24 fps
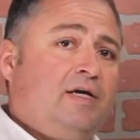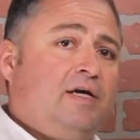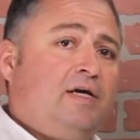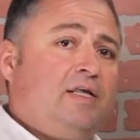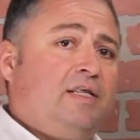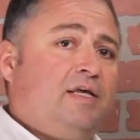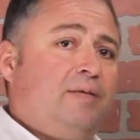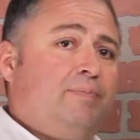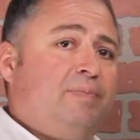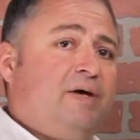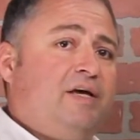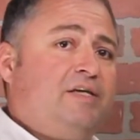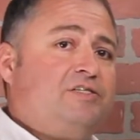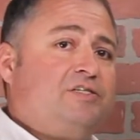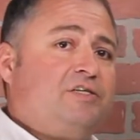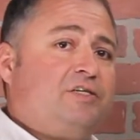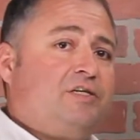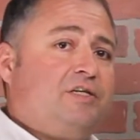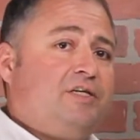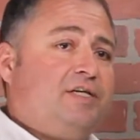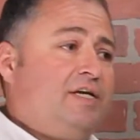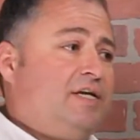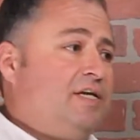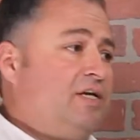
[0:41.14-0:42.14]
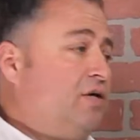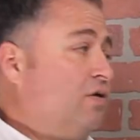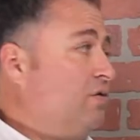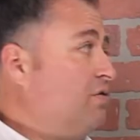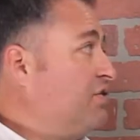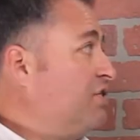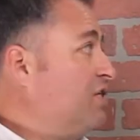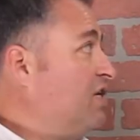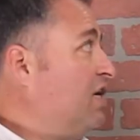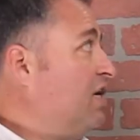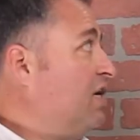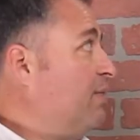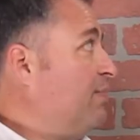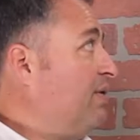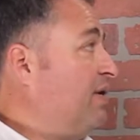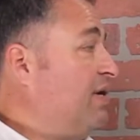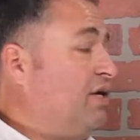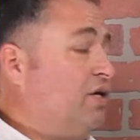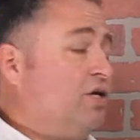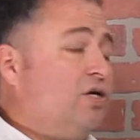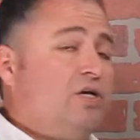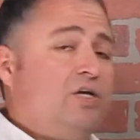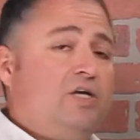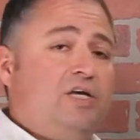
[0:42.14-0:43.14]
that basically goes up, and
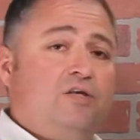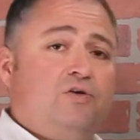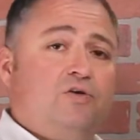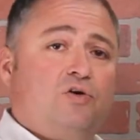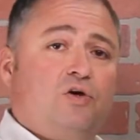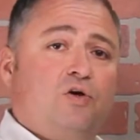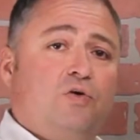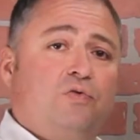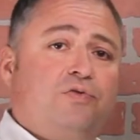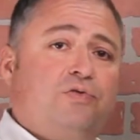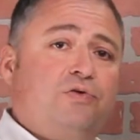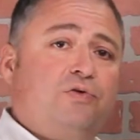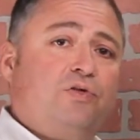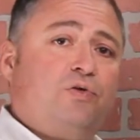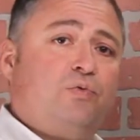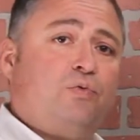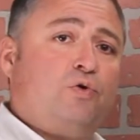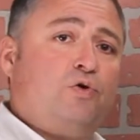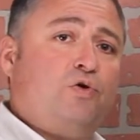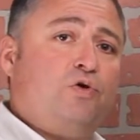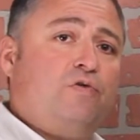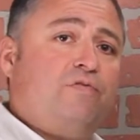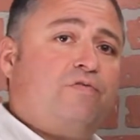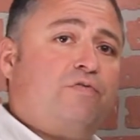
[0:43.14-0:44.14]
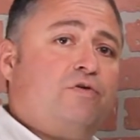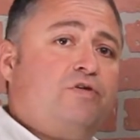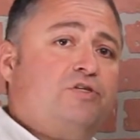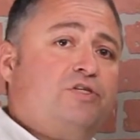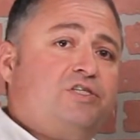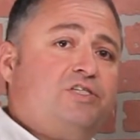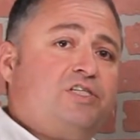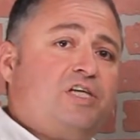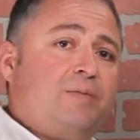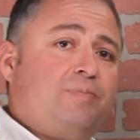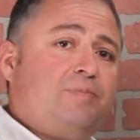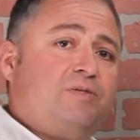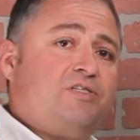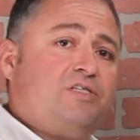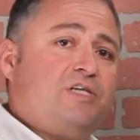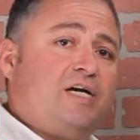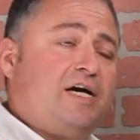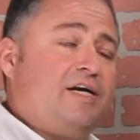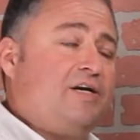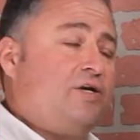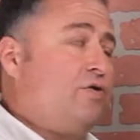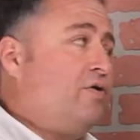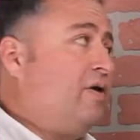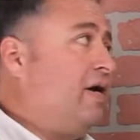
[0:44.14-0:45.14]
it could either go through the roof or just up the
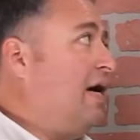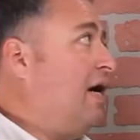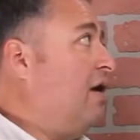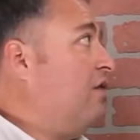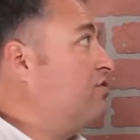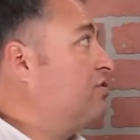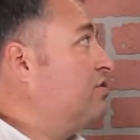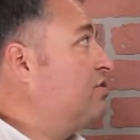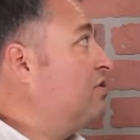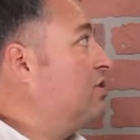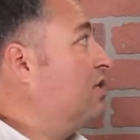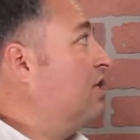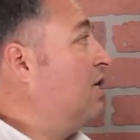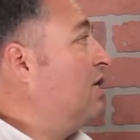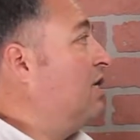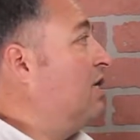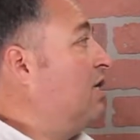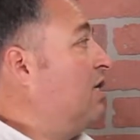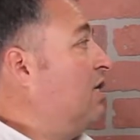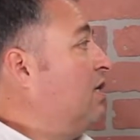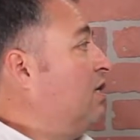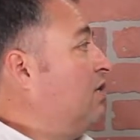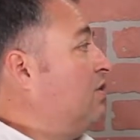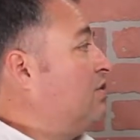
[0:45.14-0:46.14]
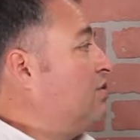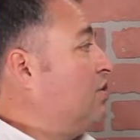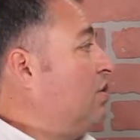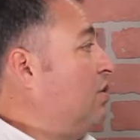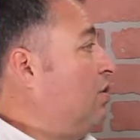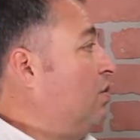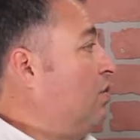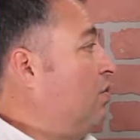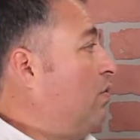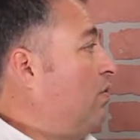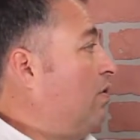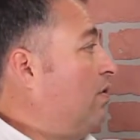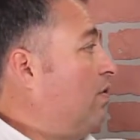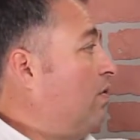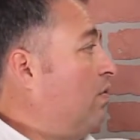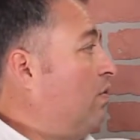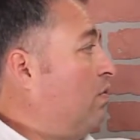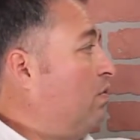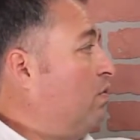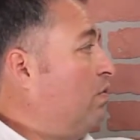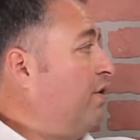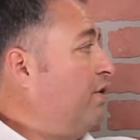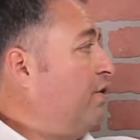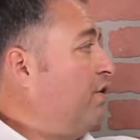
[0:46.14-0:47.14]
side of your house. So
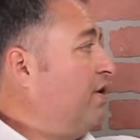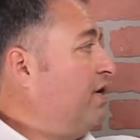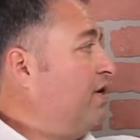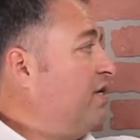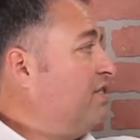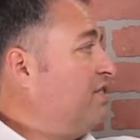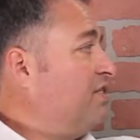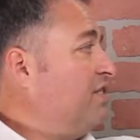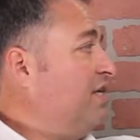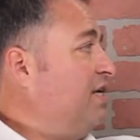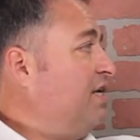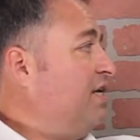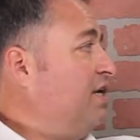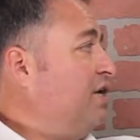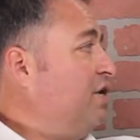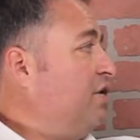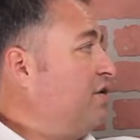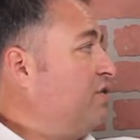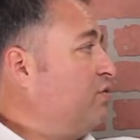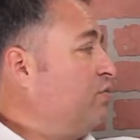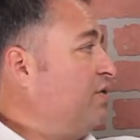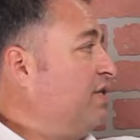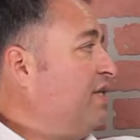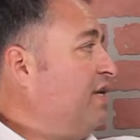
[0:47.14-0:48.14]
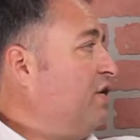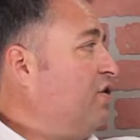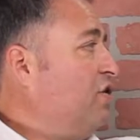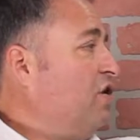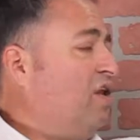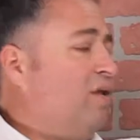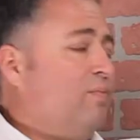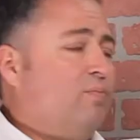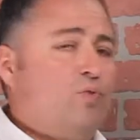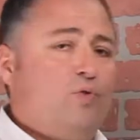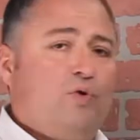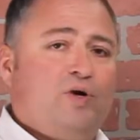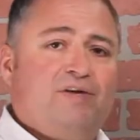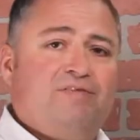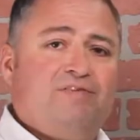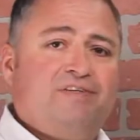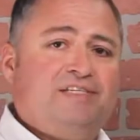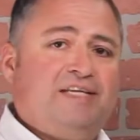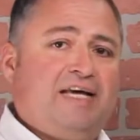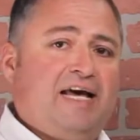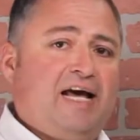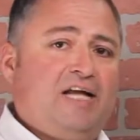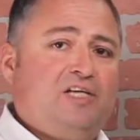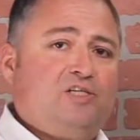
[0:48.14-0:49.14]
what you're going to see here is what they call a point of
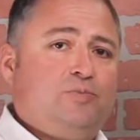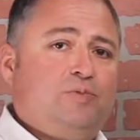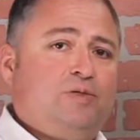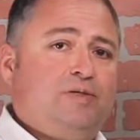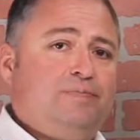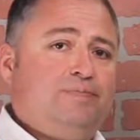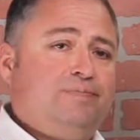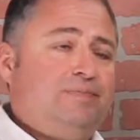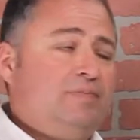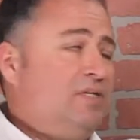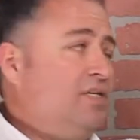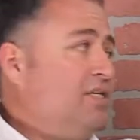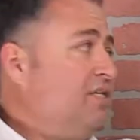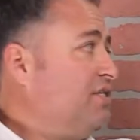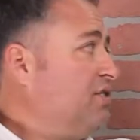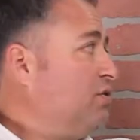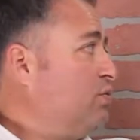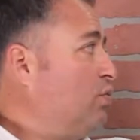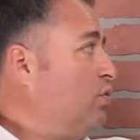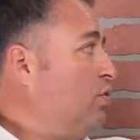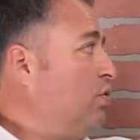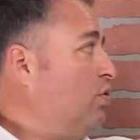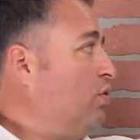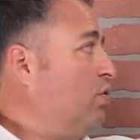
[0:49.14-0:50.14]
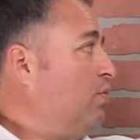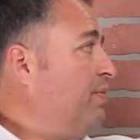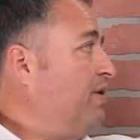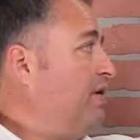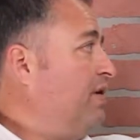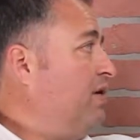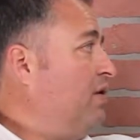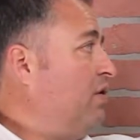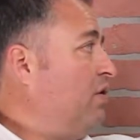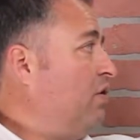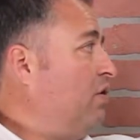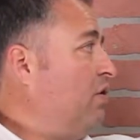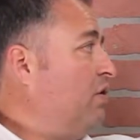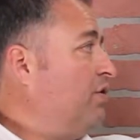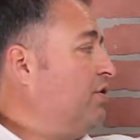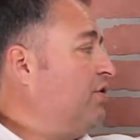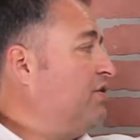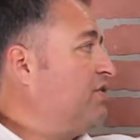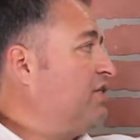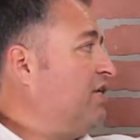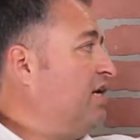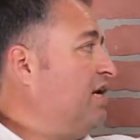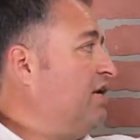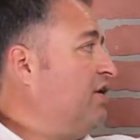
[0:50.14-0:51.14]
attachment. This will be on your
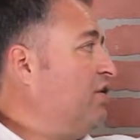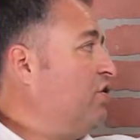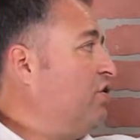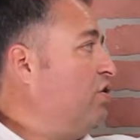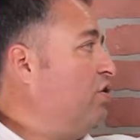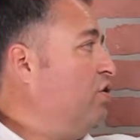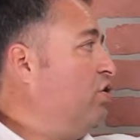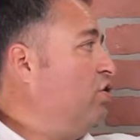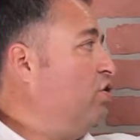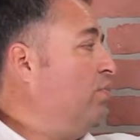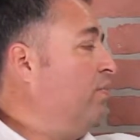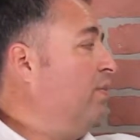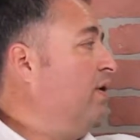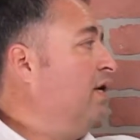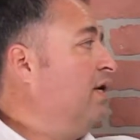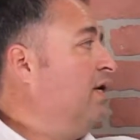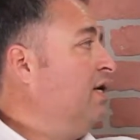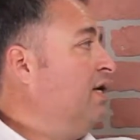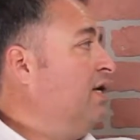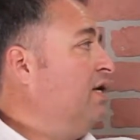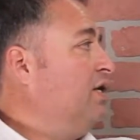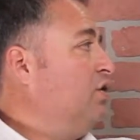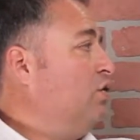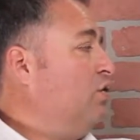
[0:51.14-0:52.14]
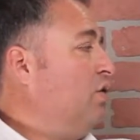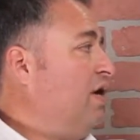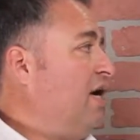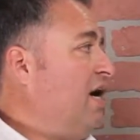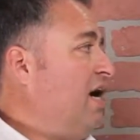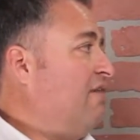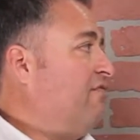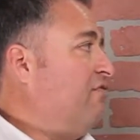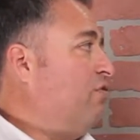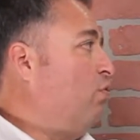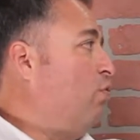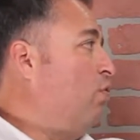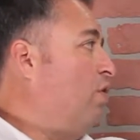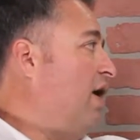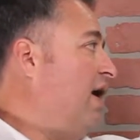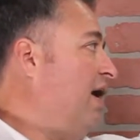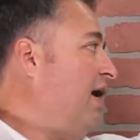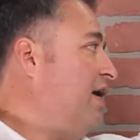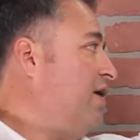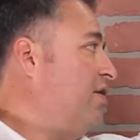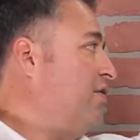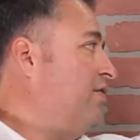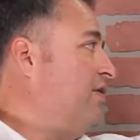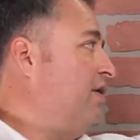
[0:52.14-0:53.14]
side of your home. You'll have a
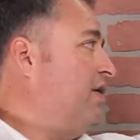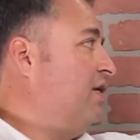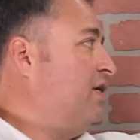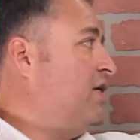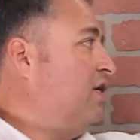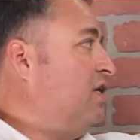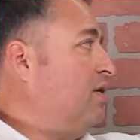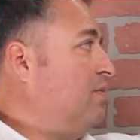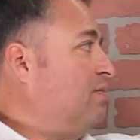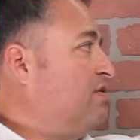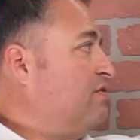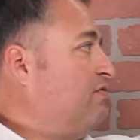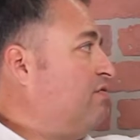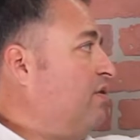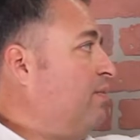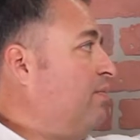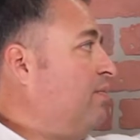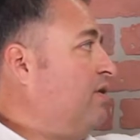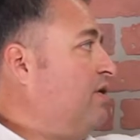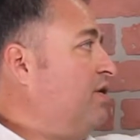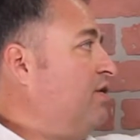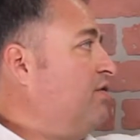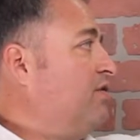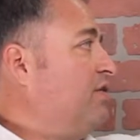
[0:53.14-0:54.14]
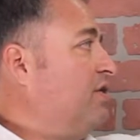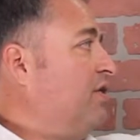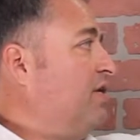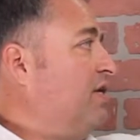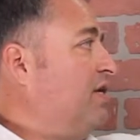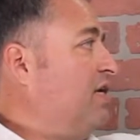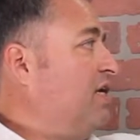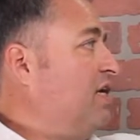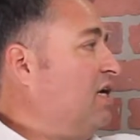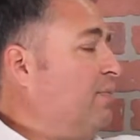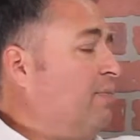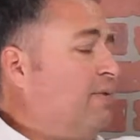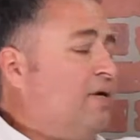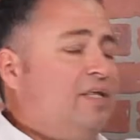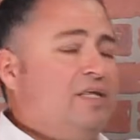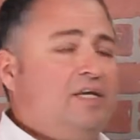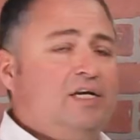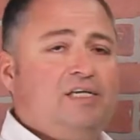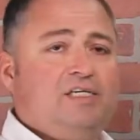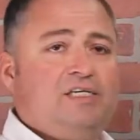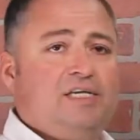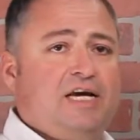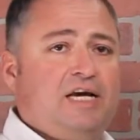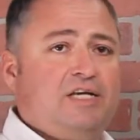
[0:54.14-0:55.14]
wire that comes from the utility company that
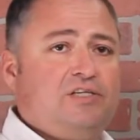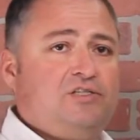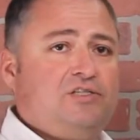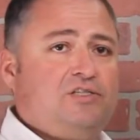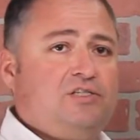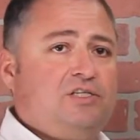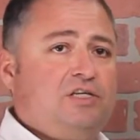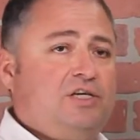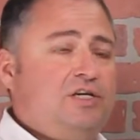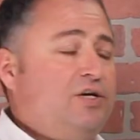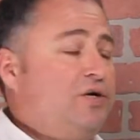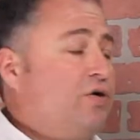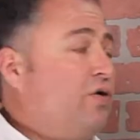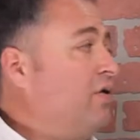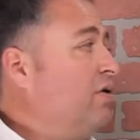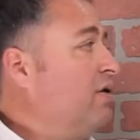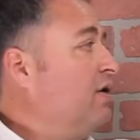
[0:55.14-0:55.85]
attaches to here.